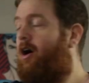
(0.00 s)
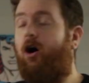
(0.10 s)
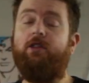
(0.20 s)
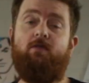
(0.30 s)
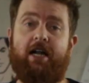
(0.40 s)

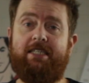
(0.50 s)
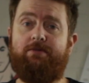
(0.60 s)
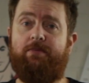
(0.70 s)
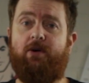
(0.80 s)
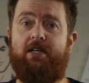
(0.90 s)
on the
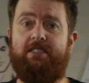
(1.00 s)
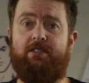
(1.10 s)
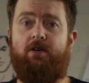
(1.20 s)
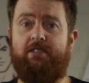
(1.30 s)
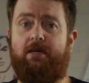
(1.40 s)
Raspberry Pi
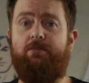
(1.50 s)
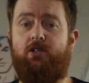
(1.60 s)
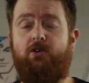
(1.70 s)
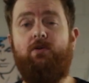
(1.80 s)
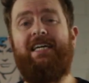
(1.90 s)
Zero
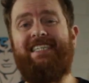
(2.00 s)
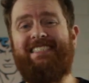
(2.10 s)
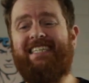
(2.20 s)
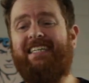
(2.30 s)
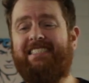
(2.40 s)
W,
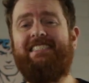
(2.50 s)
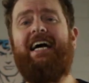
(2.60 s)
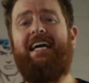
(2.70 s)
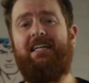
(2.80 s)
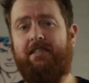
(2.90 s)
it does
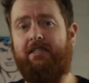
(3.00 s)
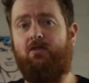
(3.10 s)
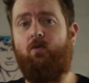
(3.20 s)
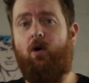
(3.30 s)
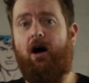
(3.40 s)
take a
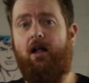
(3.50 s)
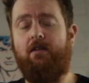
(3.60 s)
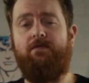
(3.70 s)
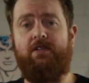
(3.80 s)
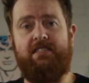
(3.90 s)
little while
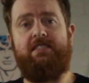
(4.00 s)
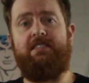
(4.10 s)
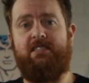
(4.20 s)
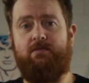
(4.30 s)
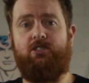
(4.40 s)
for the
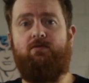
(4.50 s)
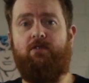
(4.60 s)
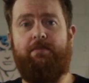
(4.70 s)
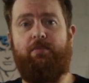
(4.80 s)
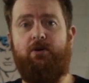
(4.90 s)
system to
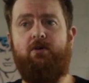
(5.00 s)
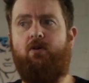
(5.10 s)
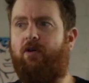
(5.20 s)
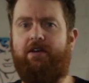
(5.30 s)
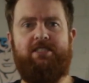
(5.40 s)
reboot
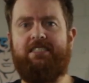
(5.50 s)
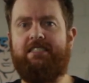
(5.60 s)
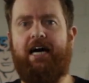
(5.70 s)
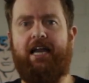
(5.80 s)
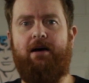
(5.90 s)
or even
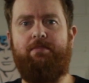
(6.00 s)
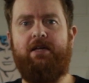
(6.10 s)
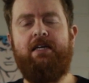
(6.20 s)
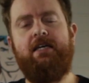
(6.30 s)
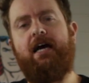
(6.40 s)
start up.
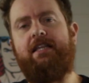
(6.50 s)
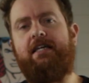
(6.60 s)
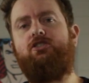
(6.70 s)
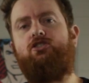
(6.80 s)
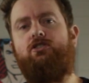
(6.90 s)
And
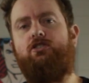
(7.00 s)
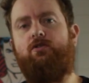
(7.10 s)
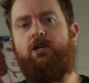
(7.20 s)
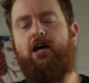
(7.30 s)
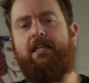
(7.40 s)
that's due
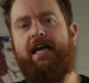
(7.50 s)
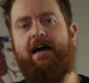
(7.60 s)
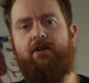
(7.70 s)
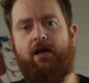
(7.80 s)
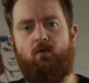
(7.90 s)
to it only
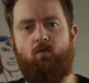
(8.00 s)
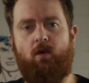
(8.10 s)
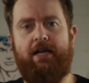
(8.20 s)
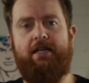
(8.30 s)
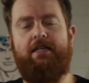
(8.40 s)
having
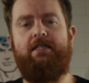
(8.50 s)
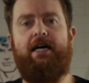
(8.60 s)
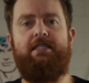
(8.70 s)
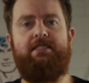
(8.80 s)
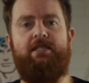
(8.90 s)
one
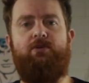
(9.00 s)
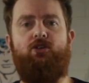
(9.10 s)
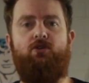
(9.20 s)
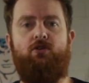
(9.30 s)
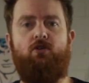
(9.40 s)
uh,
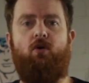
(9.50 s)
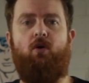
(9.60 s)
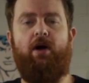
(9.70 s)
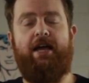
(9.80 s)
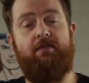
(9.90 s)
CPU
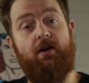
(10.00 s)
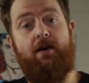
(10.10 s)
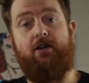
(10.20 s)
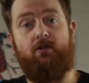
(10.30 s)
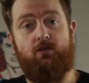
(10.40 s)
core and
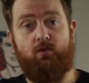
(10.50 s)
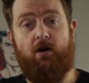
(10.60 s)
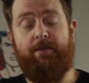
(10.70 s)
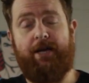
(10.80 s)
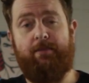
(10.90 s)

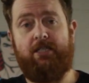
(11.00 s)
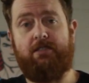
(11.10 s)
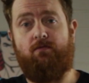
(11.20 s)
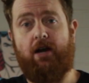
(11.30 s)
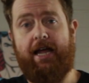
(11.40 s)
512 megabytes
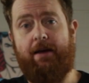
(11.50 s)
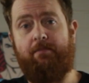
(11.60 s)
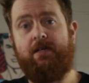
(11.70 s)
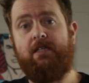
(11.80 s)
of RAM.